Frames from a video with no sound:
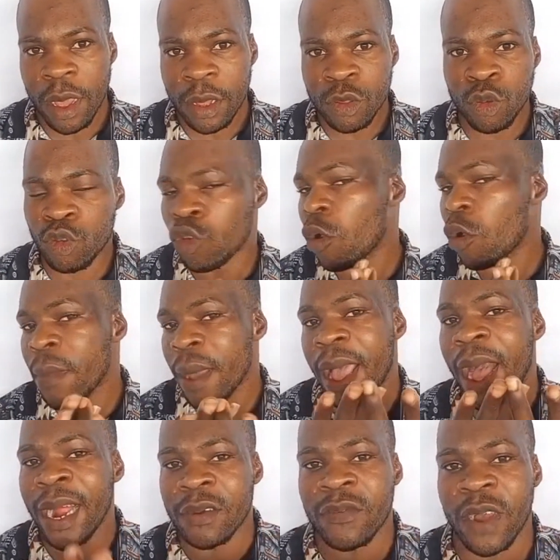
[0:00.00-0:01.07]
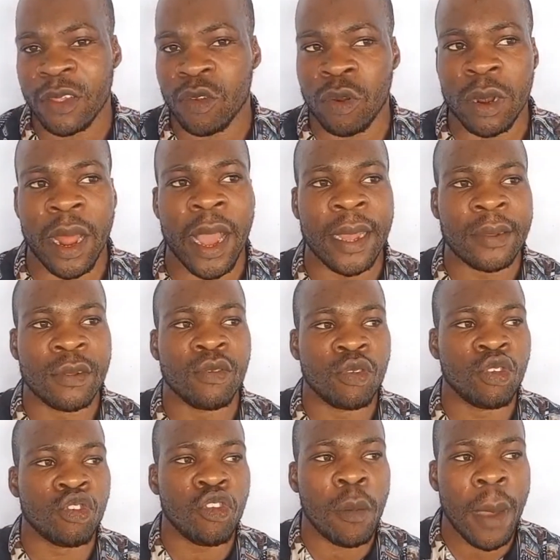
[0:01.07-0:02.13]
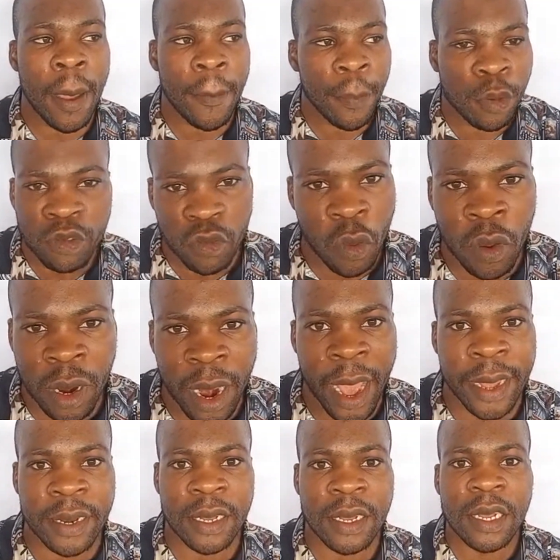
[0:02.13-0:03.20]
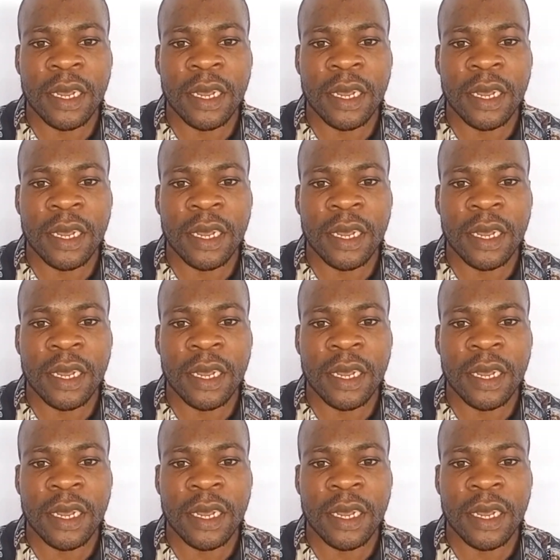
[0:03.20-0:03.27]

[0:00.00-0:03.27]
You saw my advert online, you saw my post online,